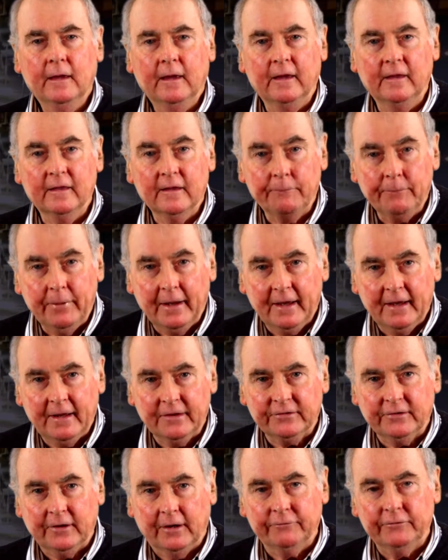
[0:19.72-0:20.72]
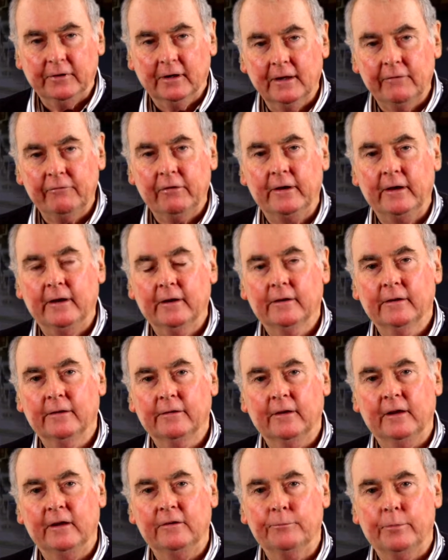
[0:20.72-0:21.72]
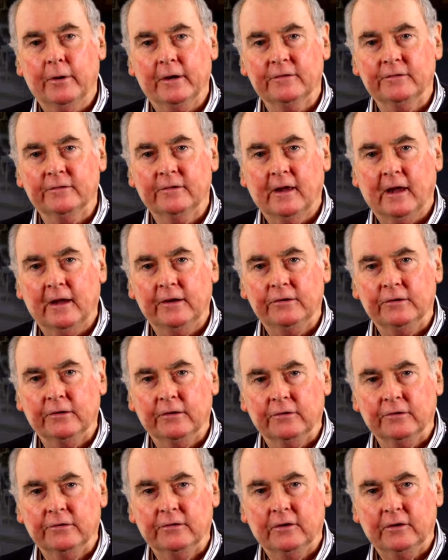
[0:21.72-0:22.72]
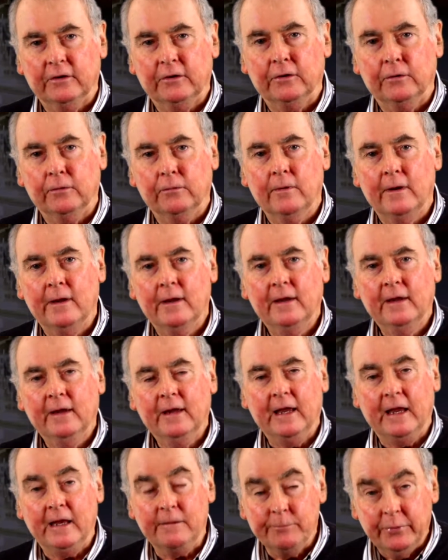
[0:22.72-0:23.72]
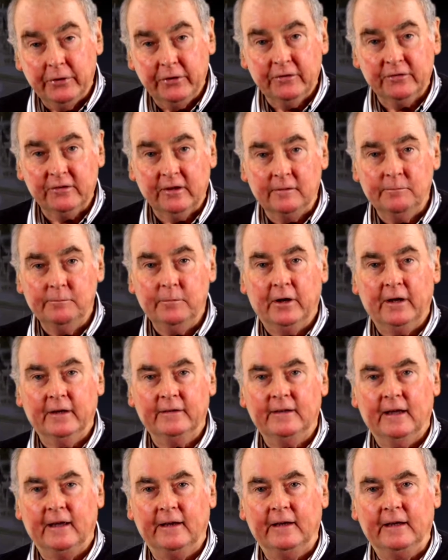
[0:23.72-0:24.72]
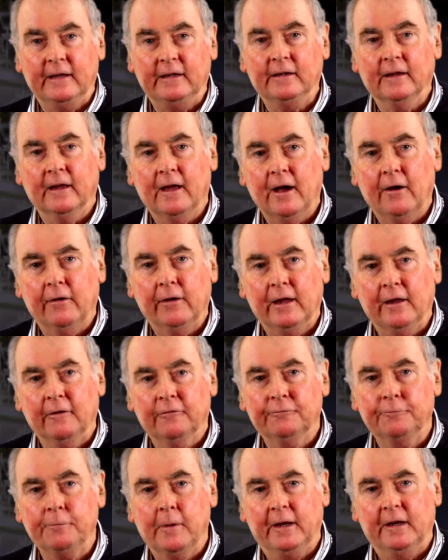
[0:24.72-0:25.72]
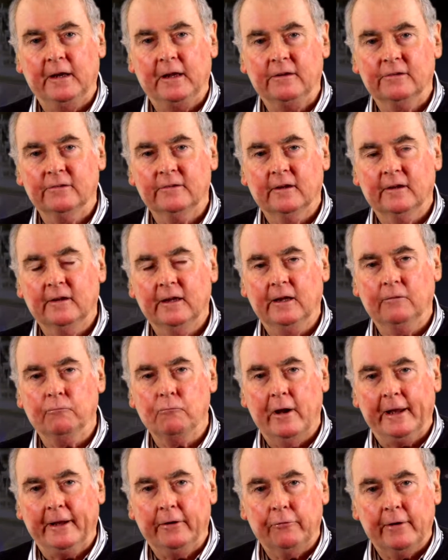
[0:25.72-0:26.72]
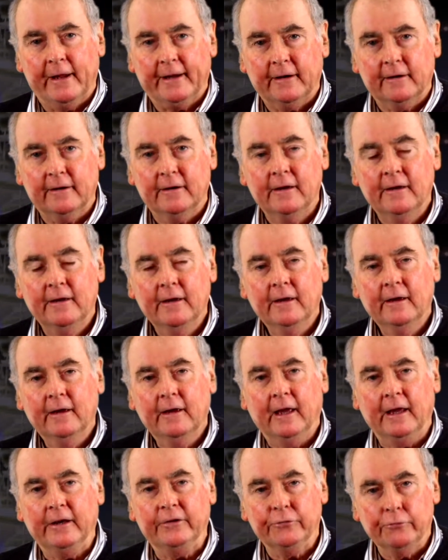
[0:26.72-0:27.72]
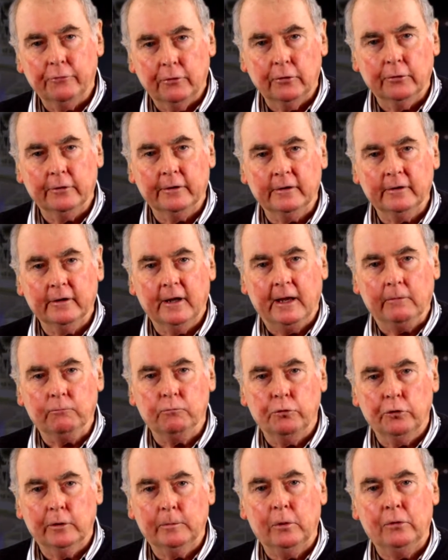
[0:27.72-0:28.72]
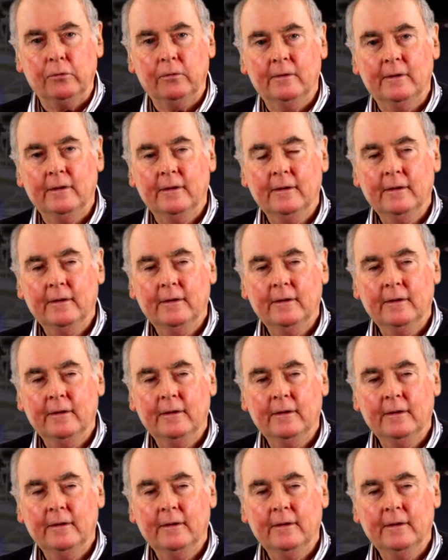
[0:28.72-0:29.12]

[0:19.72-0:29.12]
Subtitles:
In the past, I've delivered these presentations to you in person by attending REF meetings in Wangaratta and Tarogan and Warrnambool.